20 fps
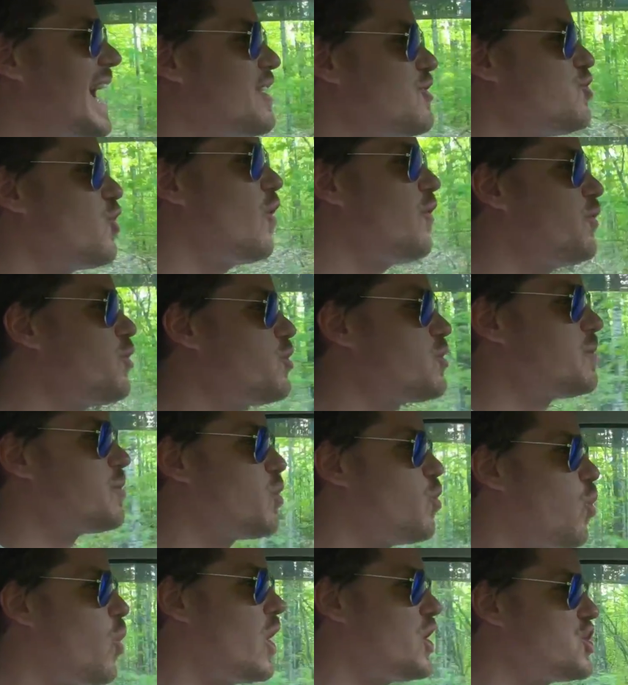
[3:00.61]
I drove through
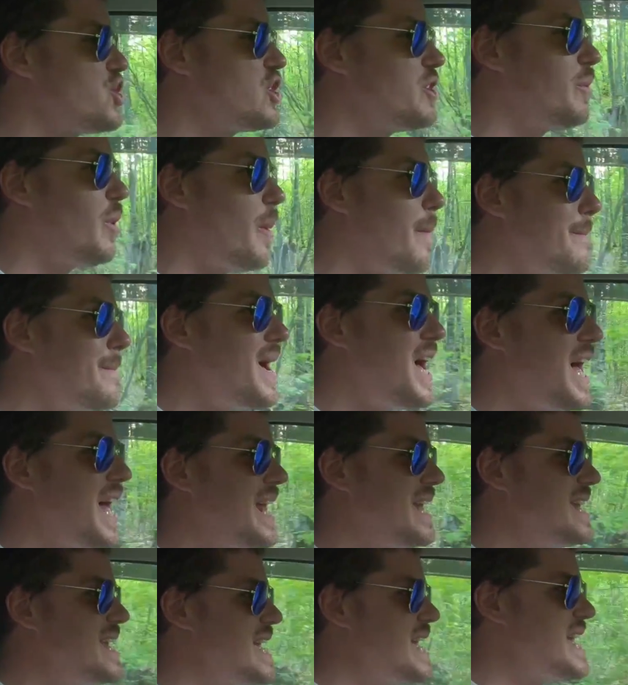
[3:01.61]
some questionable
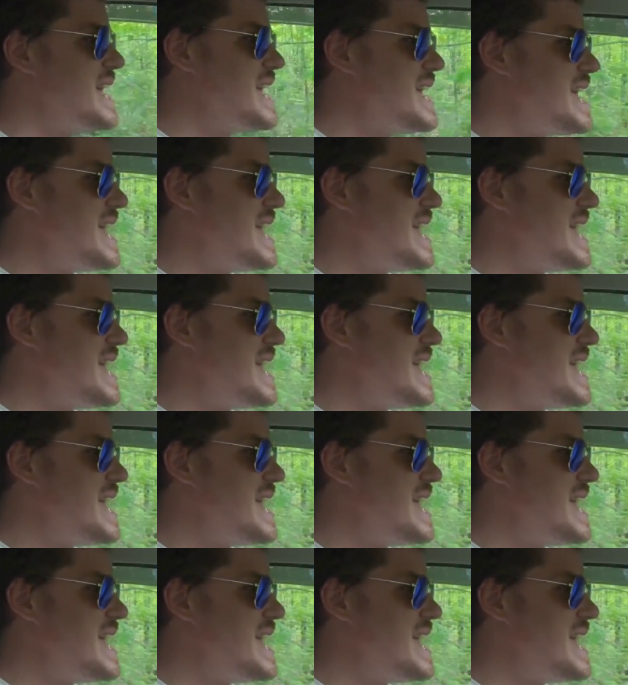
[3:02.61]
mud